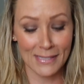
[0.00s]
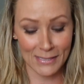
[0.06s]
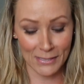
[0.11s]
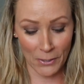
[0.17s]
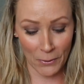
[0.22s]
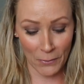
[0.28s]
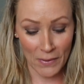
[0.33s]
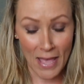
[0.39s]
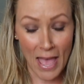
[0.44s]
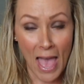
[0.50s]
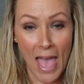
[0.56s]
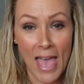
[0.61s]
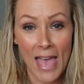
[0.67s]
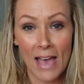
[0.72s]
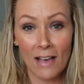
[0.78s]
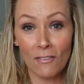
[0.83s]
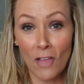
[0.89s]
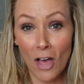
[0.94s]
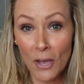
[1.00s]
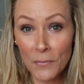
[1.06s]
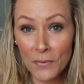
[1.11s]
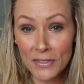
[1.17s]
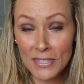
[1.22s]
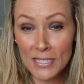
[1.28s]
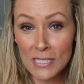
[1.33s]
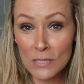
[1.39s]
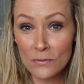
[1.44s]
So along
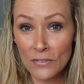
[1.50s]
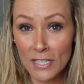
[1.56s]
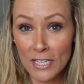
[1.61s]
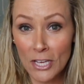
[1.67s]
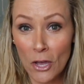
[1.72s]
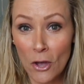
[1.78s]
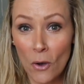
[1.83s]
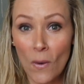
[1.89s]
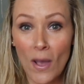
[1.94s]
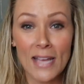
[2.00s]
with this video,